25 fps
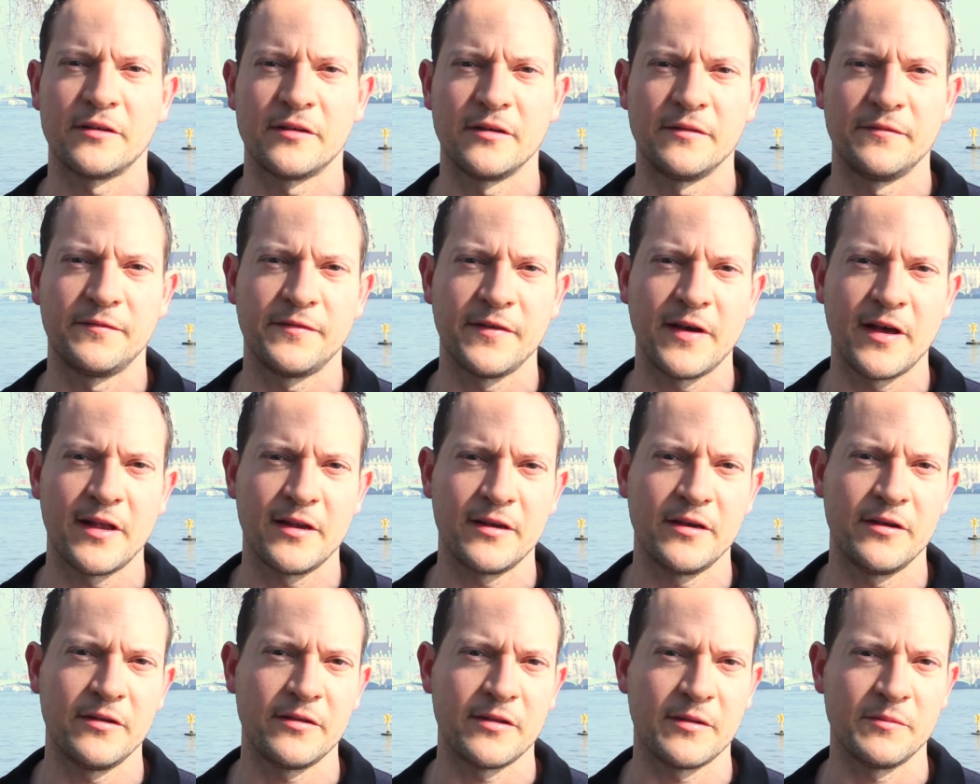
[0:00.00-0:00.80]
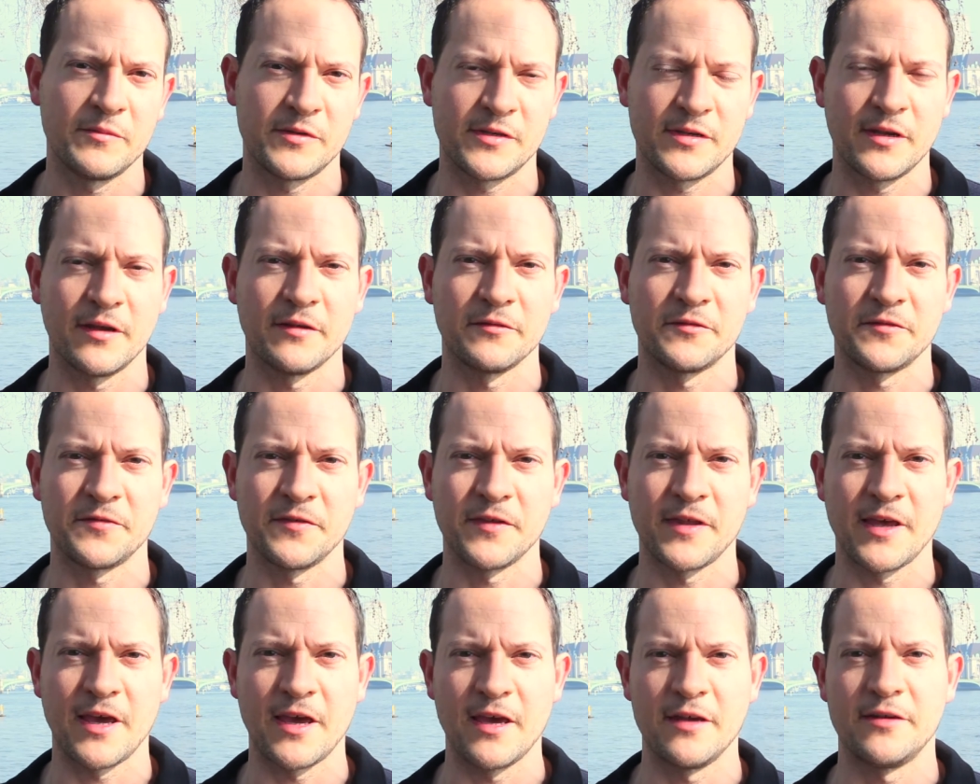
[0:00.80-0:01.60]
should value themselves for
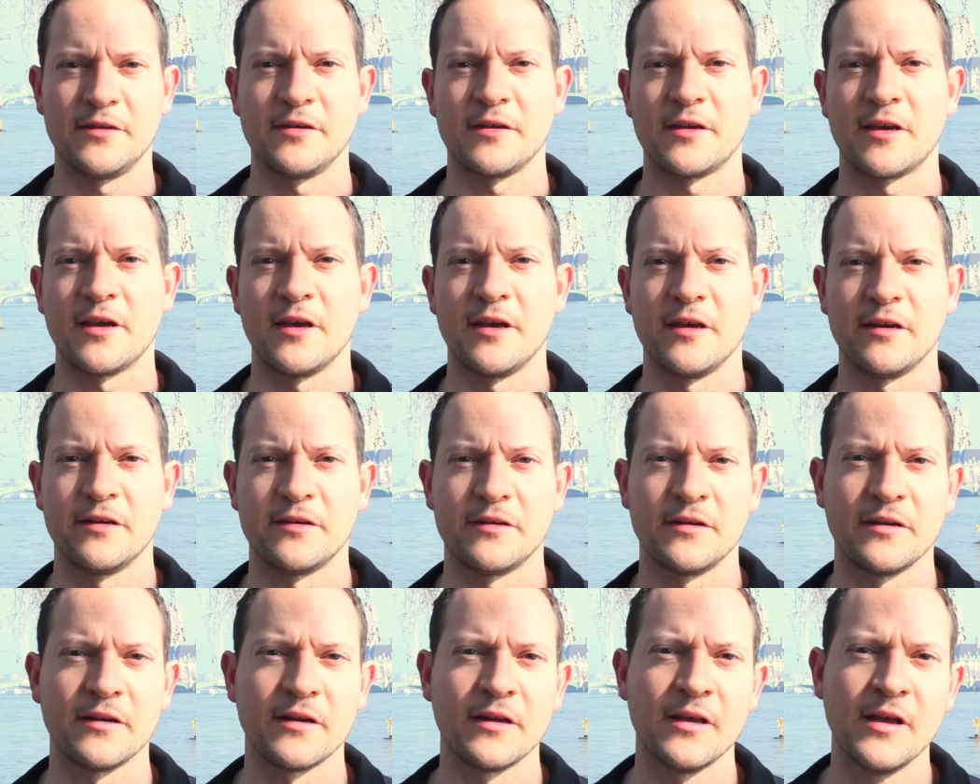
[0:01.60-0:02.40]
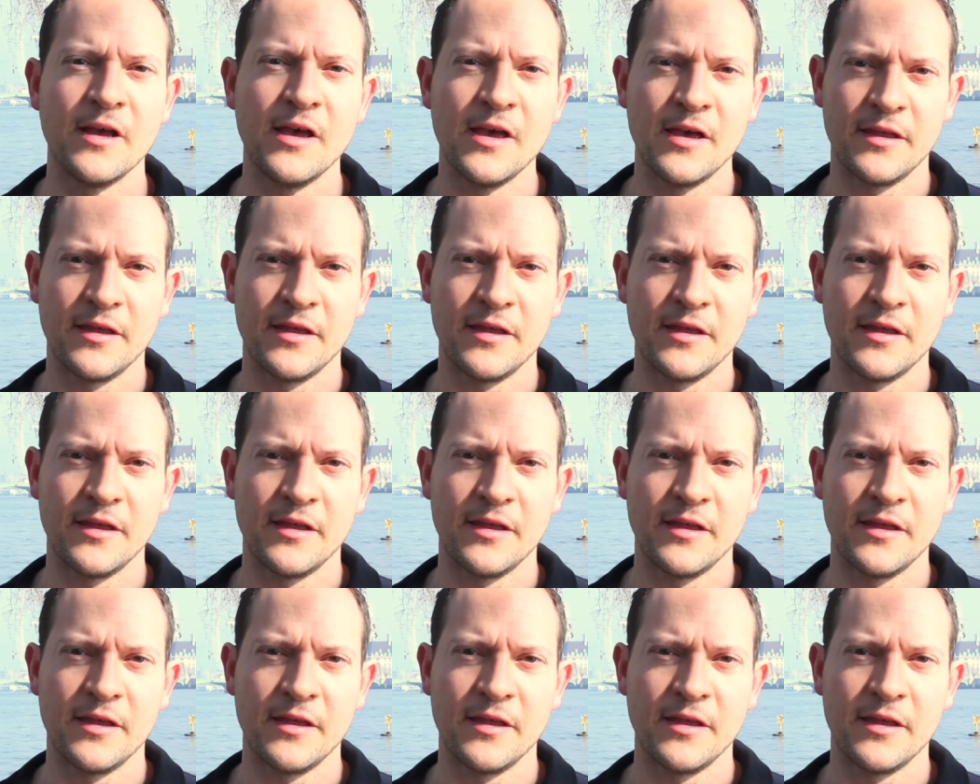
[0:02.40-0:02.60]
their education,